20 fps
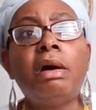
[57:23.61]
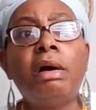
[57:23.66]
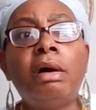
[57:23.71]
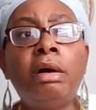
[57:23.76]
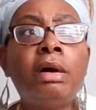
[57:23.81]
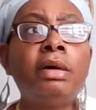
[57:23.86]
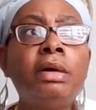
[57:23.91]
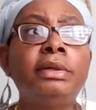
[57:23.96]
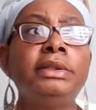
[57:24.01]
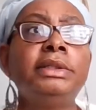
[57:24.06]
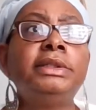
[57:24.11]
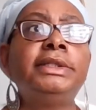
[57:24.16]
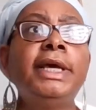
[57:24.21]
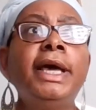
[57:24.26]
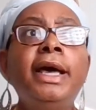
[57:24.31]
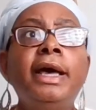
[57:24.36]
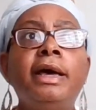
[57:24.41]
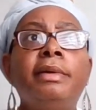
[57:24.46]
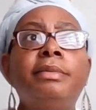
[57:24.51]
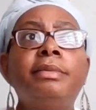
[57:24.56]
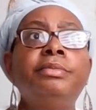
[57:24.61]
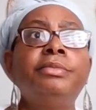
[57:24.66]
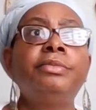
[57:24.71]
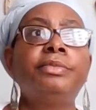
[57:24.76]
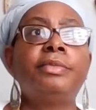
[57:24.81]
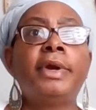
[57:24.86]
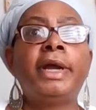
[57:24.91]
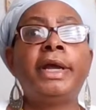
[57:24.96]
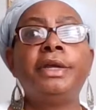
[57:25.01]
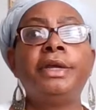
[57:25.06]
all the time,
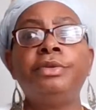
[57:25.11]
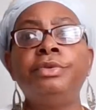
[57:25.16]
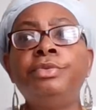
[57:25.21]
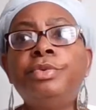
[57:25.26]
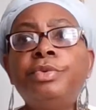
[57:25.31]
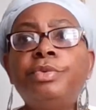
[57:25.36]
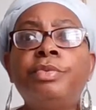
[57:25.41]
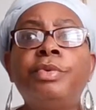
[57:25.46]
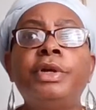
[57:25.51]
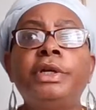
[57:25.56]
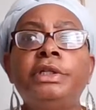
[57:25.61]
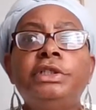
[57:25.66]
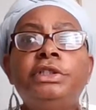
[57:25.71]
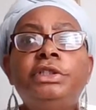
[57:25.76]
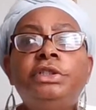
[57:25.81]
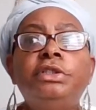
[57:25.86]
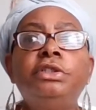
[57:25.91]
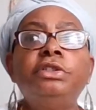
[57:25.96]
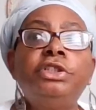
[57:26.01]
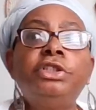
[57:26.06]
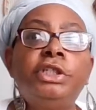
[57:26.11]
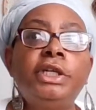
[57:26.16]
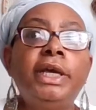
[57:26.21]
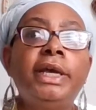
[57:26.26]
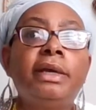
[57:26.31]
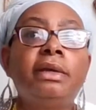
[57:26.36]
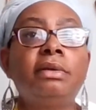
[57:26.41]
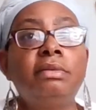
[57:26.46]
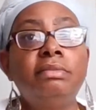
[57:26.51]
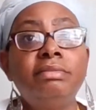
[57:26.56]
right? You would want to check.